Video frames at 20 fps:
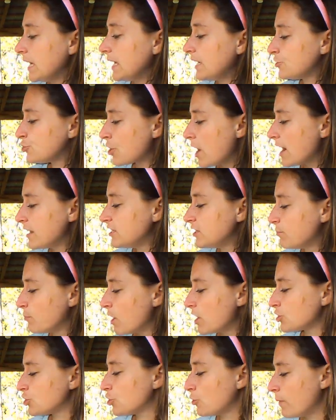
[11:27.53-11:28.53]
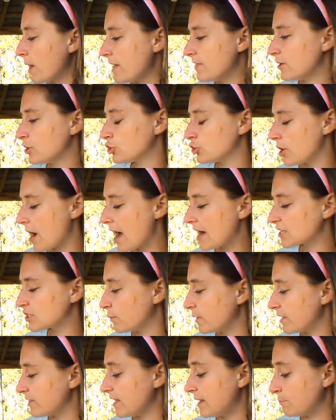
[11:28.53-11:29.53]
He tried to brush away their
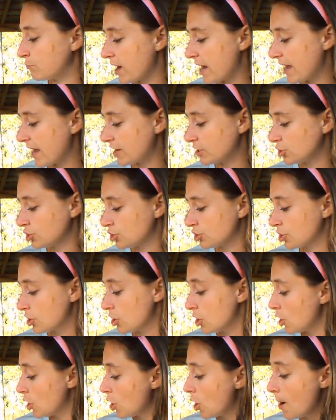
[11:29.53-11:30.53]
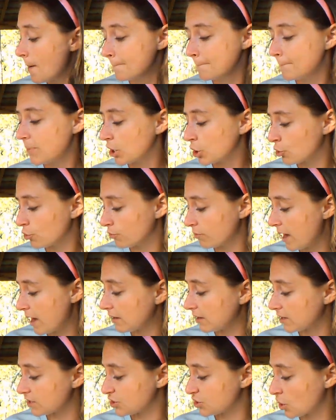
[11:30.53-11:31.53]
tracks with a branch, but
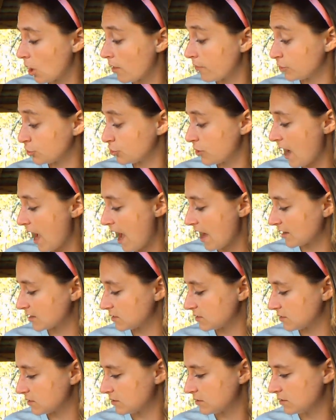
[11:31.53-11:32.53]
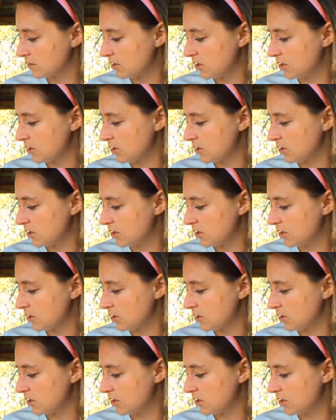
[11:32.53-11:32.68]
Corella saw the tracks.